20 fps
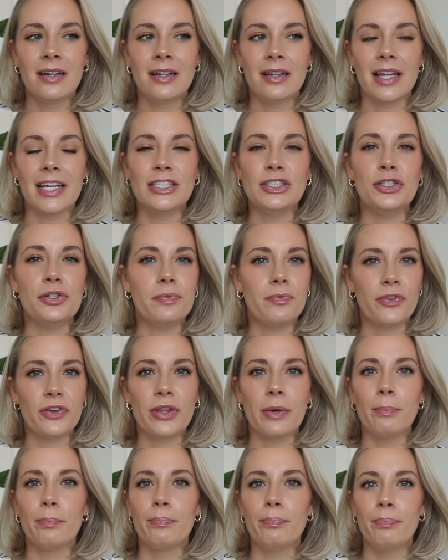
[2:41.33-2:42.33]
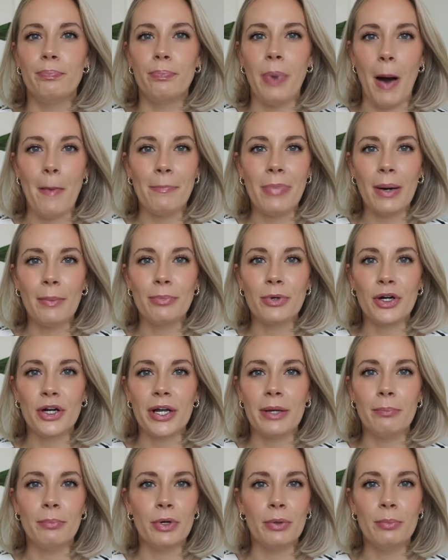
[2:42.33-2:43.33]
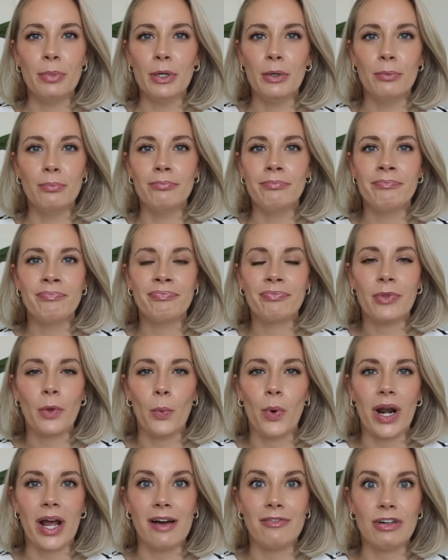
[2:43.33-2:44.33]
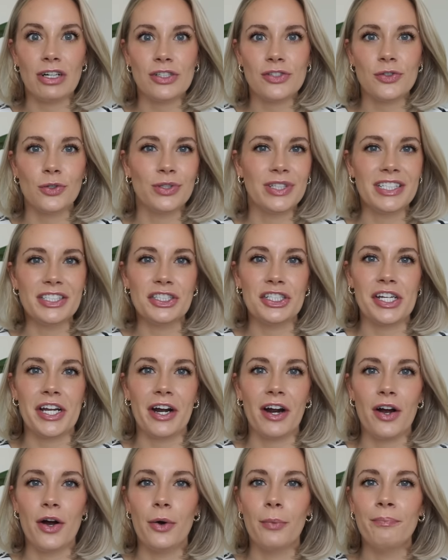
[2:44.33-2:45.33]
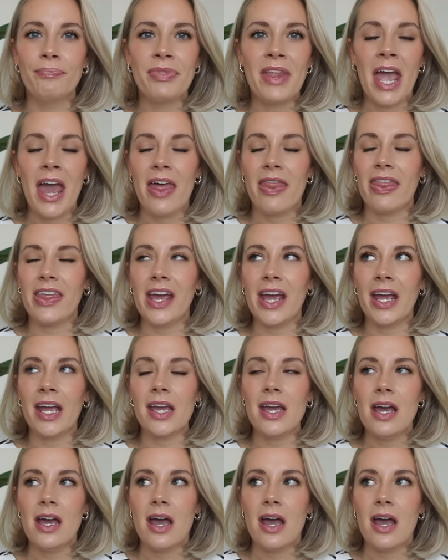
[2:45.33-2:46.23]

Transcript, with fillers: like dupe for the Bum Bum Cream Boom Boom, whatever, Sol de Janeiro thing.